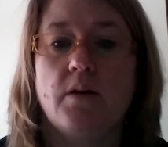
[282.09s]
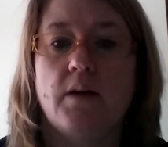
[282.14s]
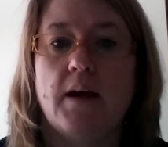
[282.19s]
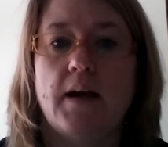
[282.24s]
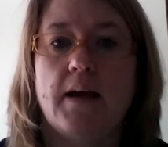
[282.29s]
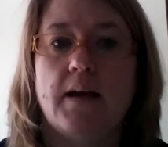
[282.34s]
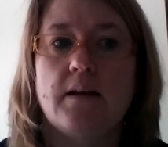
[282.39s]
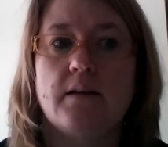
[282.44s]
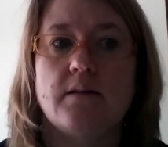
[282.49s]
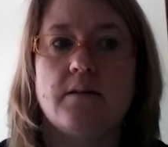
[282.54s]

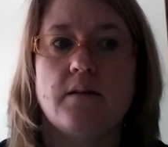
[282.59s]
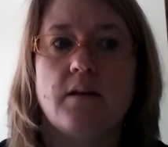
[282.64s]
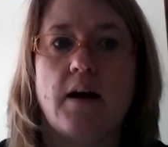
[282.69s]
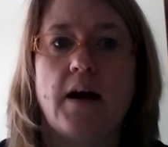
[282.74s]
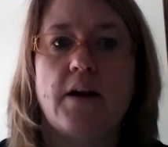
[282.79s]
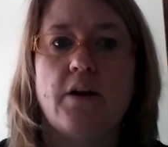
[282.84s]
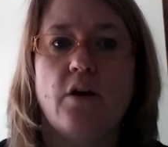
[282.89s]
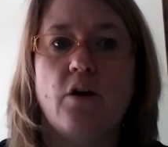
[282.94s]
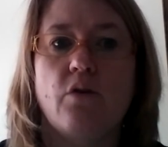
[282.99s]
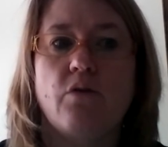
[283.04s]
And
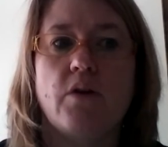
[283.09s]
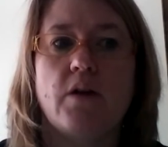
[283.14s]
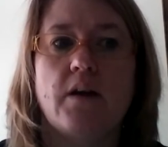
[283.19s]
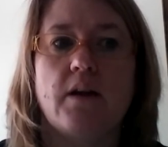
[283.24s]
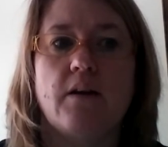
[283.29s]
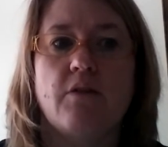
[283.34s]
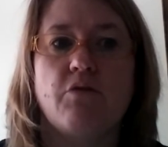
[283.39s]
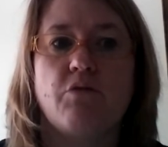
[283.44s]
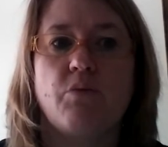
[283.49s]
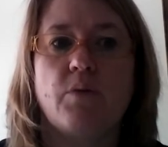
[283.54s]
I know
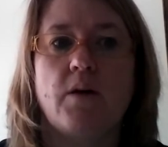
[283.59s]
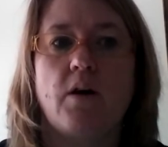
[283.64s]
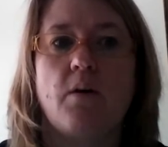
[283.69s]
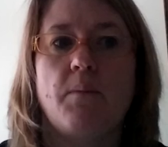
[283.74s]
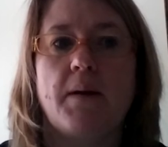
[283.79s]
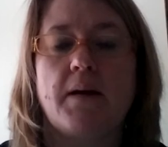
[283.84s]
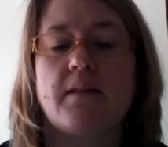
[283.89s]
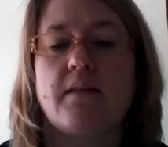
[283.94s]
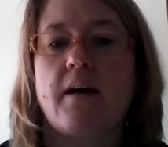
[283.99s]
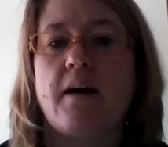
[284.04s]
that if we all
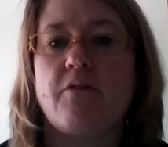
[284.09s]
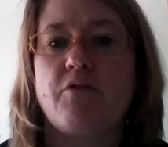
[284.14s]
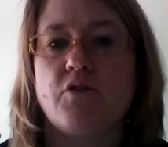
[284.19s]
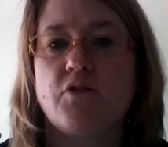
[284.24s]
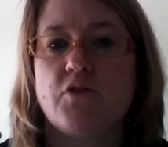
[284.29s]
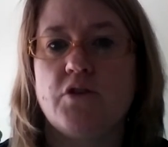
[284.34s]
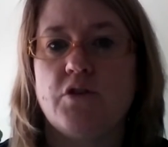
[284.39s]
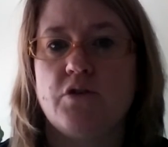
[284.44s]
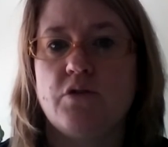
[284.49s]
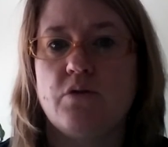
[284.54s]
make the
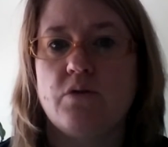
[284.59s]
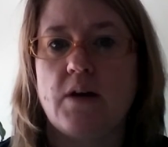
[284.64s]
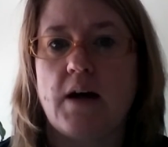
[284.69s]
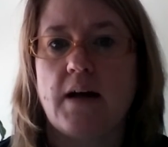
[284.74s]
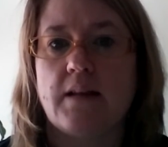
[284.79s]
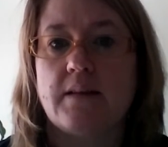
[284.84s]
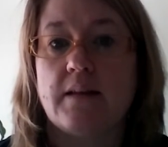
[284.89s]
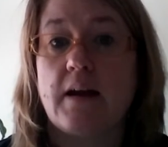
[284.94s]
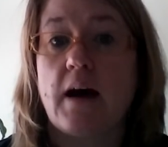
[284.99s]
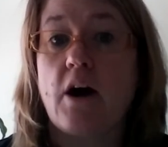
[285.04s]
effort to do
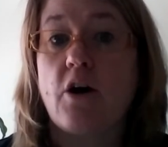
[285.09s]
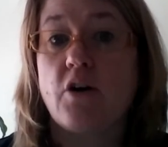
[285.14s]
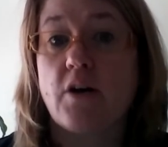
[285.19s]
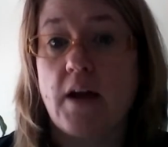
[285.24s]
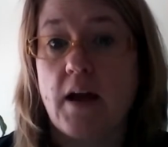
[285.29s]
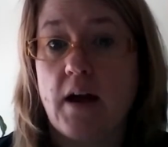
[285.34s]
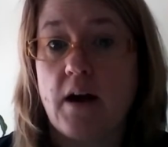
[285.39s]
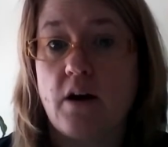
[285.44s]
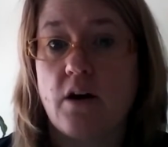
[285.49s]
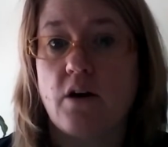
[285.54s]
that, then our
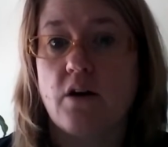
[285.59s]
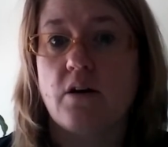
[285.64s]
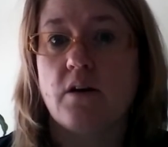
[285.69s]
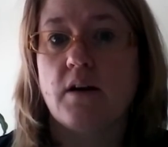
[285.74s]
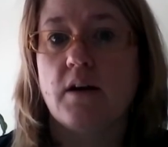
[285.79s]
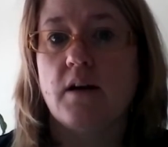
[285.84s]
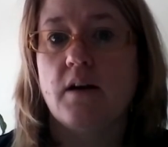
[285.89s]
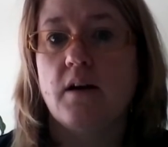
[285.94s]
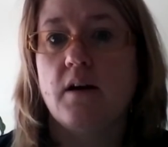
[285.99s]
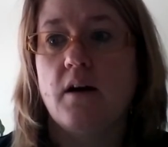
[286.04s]
care
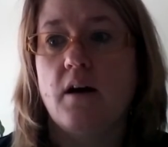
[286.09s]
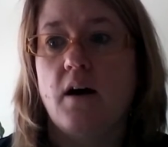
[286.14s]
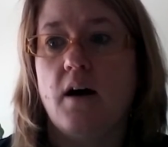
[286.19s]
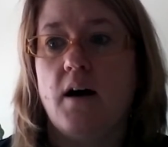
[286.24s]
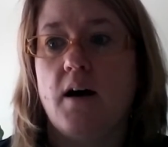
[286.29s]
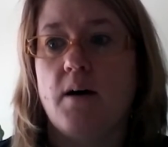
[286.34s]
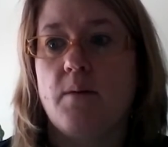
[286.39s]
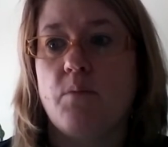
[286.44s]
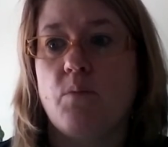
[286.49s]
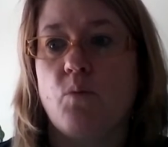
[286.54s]

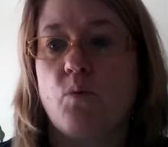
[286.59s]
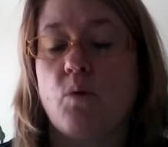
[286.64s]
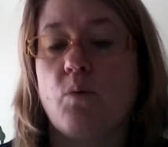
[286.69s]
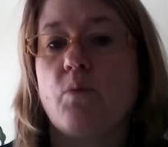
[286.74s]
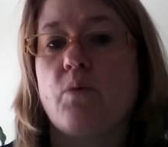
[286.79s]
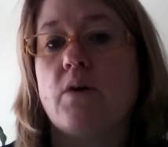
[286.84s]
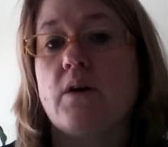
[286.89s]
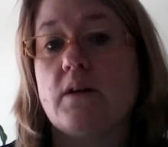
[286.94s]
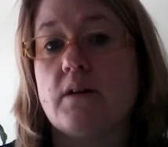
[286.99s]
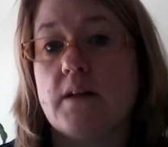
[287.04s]
will
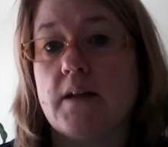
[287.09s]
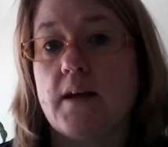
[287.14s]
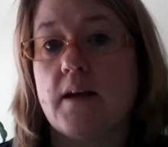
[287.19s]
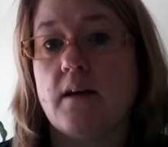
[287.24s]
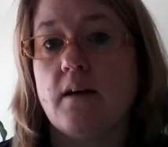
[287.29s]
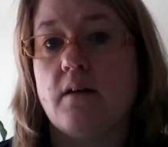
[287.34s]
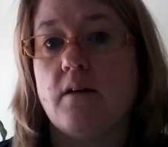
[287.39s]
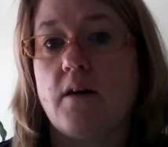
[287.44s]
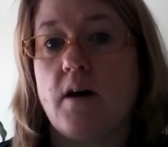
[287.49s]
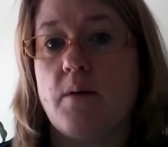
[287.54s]

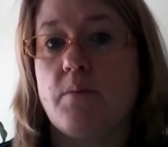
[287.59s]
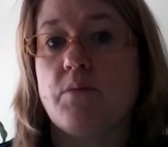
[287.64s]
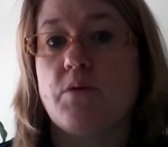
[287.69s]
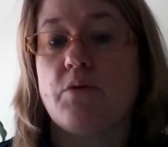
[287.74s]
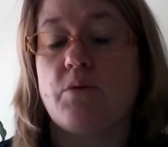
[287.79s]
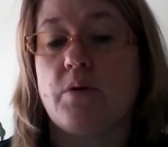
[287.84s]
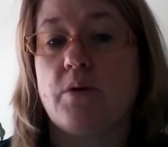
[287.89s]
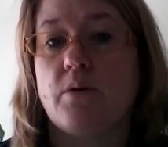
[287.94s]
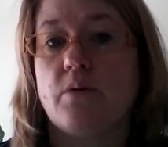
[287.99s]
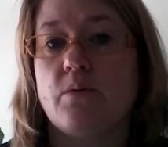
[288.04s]
really come
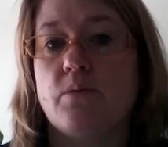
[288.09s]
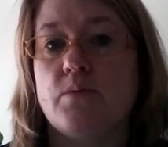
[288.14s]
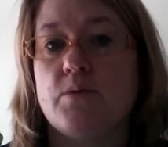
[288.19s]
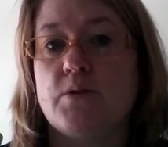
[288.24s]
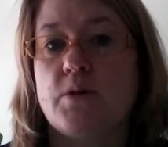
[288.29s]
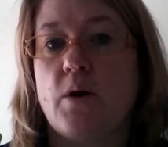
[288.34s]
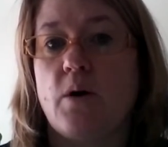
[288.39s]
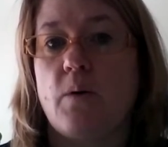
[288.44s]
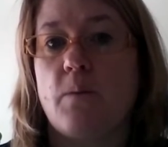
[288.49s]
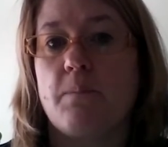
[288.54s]
through.
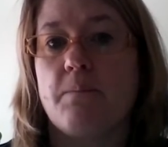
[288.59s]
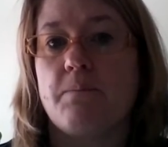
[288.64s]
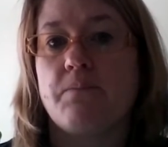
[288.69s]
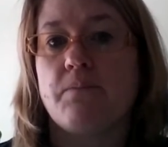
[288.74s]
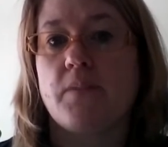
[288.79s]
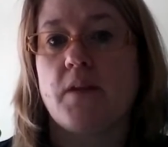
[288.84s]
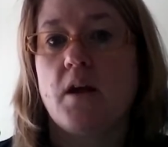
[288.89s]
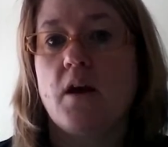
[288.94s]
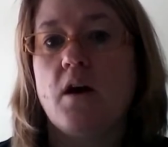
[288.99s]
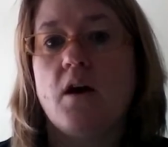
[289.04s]
So
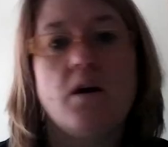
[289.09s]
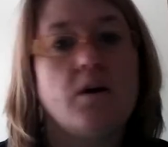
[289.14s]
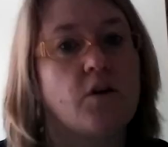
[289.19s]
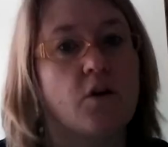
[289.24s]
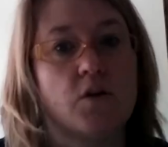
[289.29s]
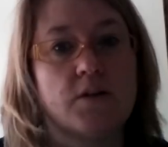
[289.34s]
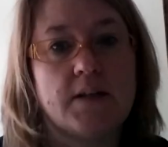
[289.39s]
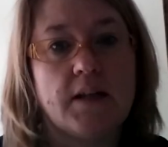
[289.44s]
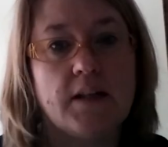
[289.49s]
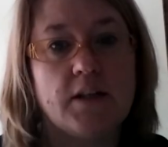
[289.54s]

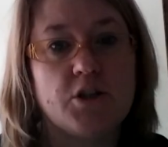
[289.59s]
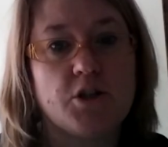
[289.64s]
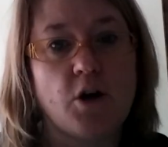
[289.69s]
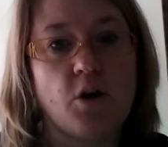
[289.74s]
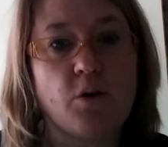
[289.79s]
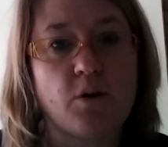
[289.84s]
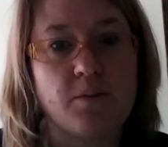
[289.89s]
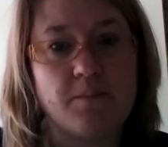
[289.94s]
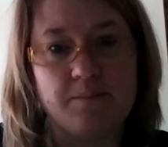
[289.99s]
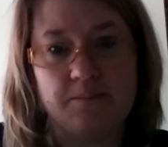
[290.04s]
go tell a
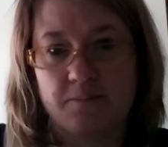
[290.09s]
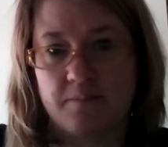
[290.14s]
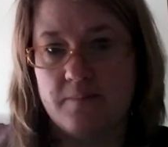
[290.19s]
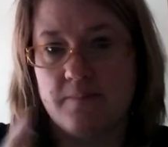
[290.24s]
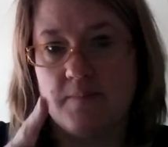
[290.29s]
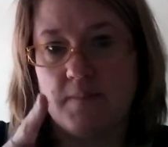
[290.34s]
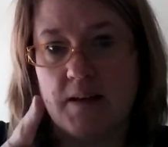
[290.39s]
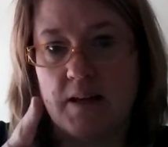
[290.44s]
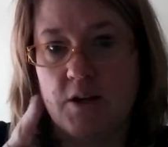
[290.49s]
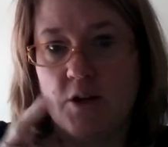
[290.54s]
joke.
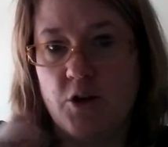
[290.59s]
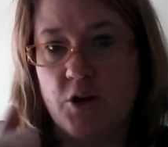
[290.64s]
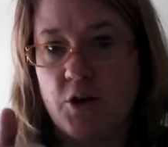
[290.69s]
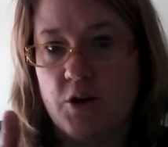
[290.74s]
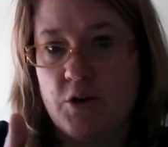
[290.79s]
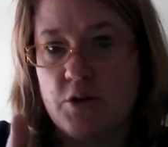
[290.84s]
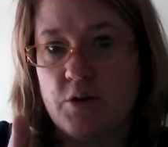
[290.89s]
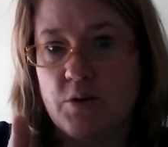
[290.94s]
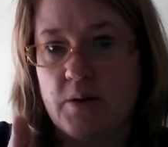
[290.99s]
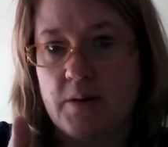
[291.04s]
I know you
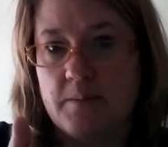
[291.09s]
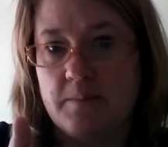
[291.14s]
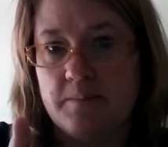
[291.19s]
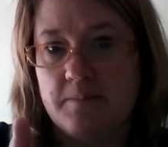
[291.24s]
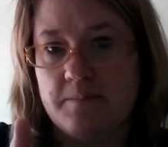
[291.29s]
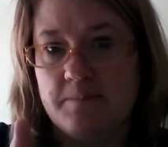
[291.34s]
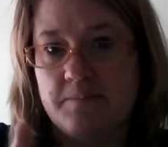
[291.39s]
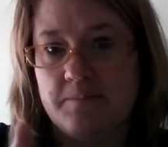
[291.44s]
can do it.